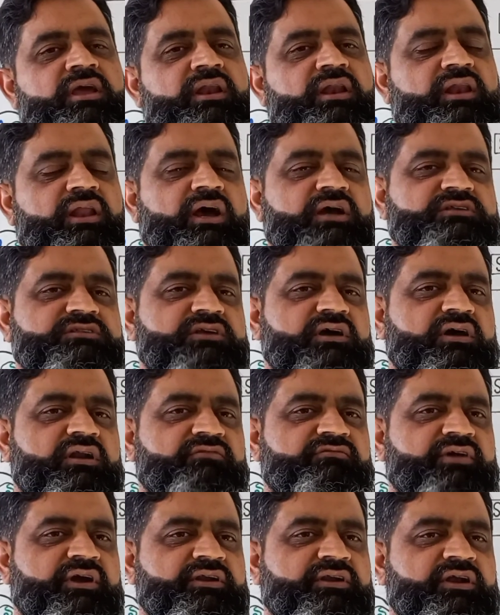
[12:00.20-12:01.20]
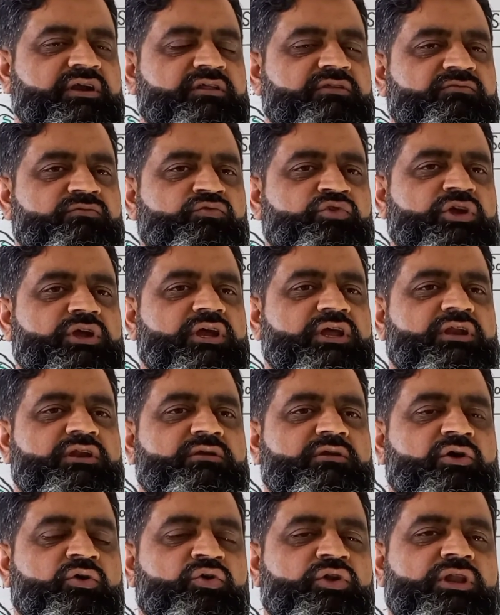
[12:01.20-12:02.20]
lungs are affected we
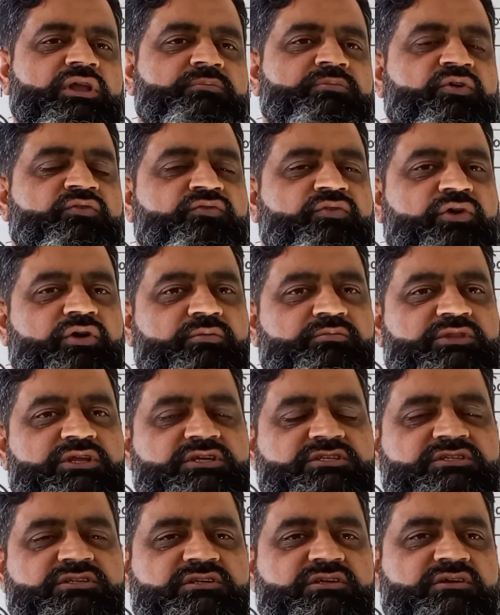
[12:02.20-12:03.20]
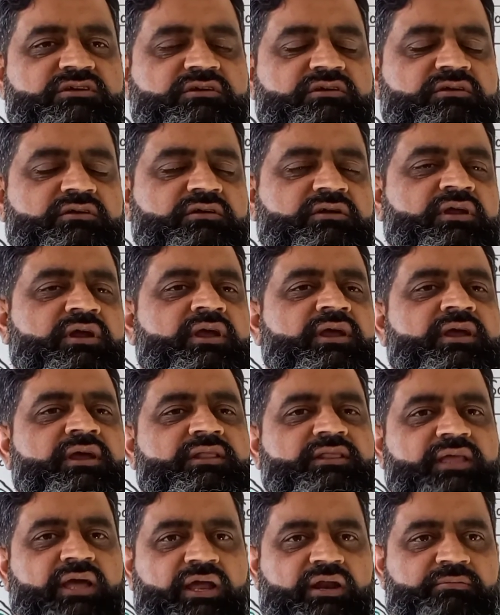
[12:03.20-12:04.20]
can only perform this uh,
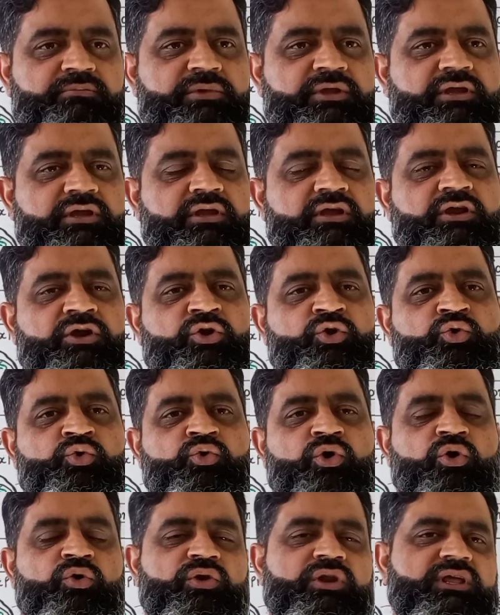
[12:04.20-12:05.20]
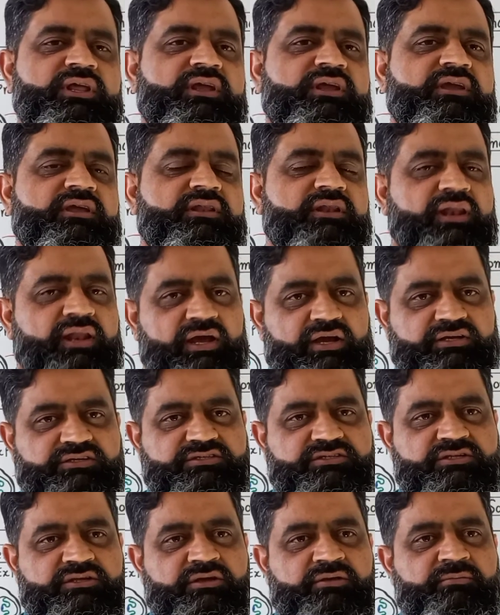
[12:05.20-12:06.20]
therapy to only
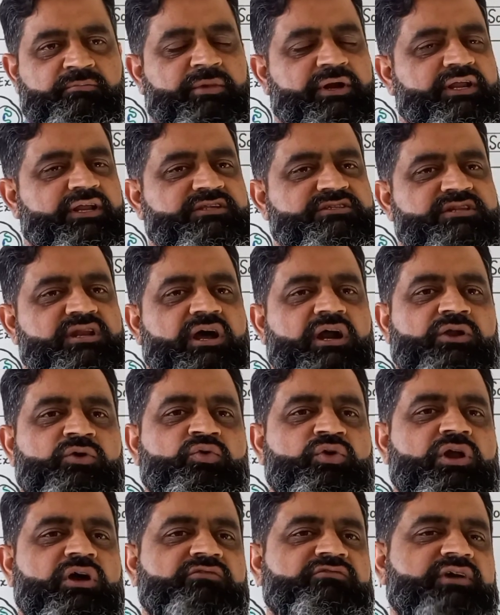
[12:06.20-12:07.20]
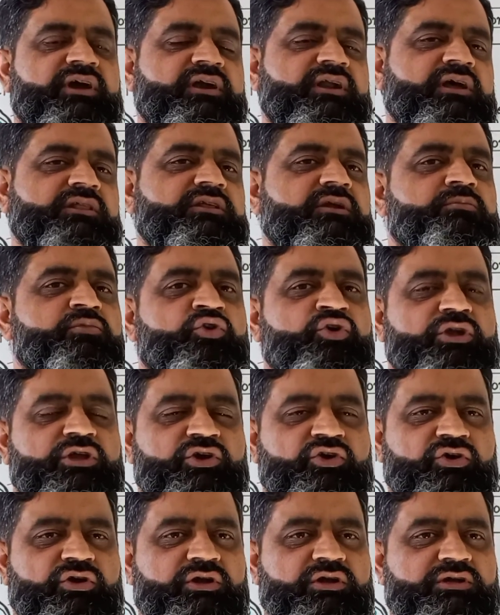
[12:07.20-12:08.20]
lungs but it's not going to affect other
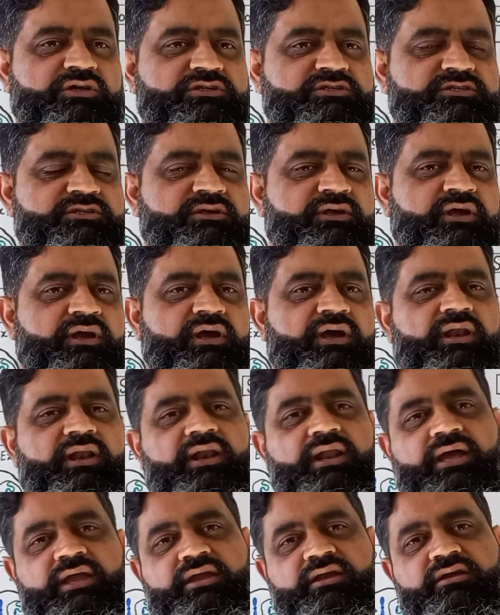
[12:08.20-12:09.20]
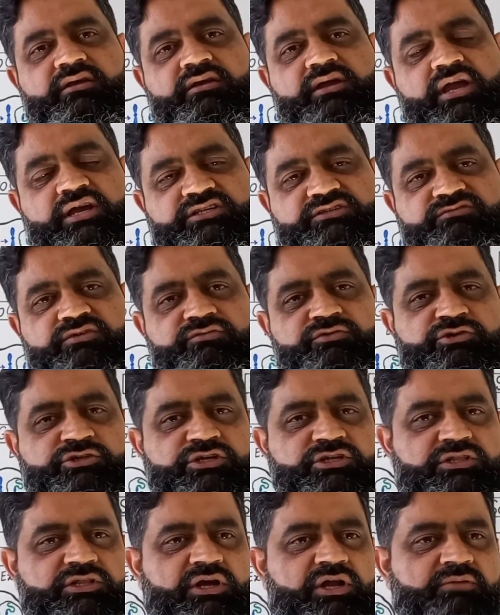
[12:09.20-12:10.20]
body organs unlike uh, ex vivo
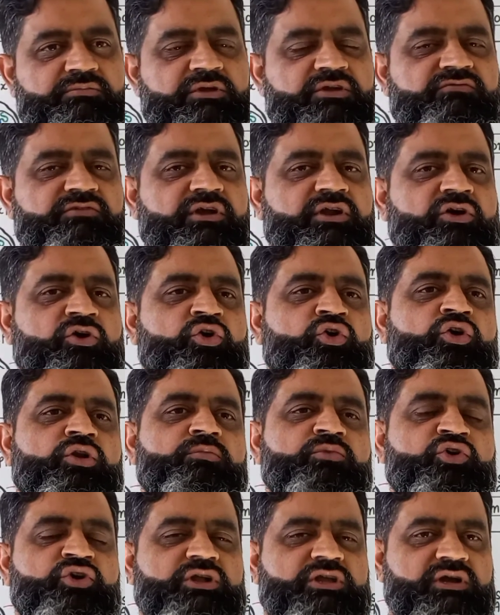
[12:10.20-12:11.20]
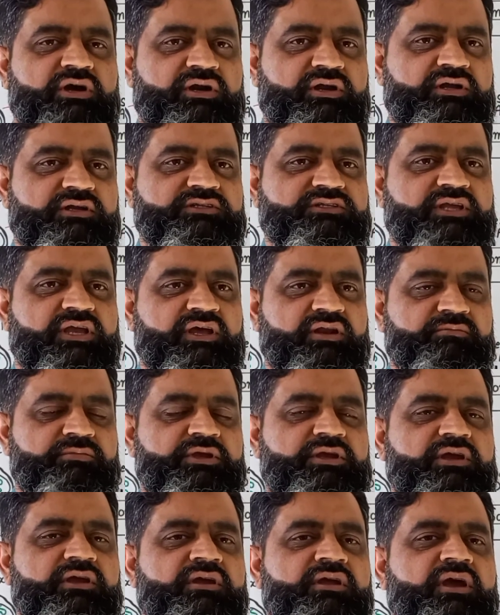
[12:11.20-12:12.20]
gene therapy where all body organs can
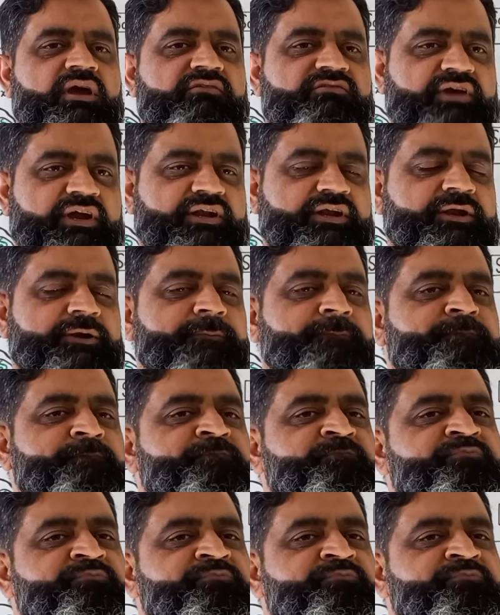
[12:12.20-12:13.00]
be affected